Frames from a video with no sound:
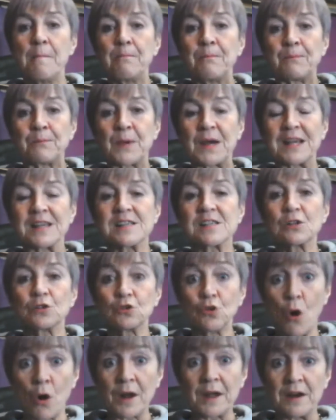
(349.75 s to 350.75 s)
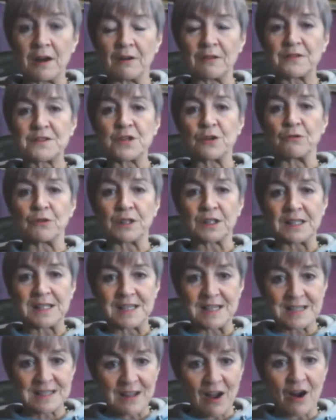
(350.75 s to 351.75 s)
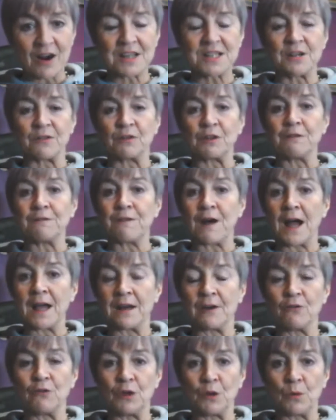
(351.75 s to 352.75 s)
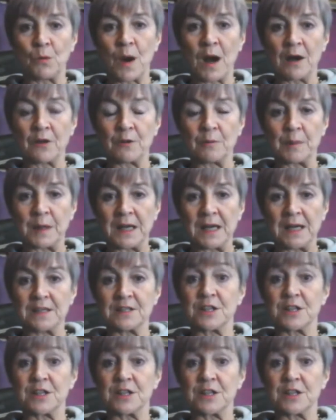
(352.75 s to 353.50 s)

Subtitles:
But it's long enough to really start to refire and rewire the brain,